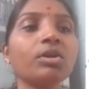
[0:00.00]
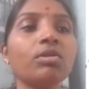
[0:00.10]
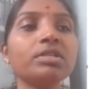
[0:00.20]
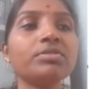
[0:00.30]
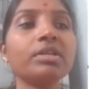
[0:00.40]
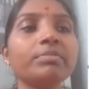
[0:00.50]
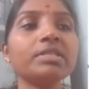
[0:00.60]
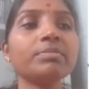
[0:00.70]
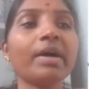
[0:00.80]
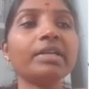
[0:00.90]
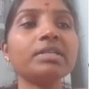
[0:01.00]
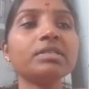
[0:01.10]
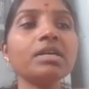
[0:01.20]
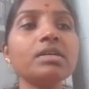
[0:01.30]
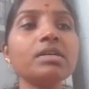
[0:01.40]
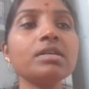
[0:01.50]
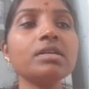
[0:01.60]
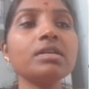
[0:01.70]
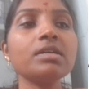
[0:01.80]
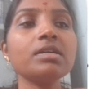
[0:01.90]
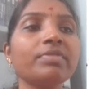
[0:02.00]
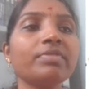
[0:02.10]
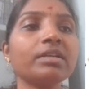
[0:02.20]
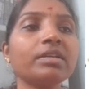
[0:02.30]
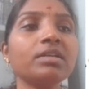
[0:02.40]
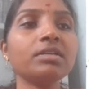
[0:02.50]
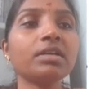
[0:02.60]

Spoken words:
All the treatments minus the correction factor here.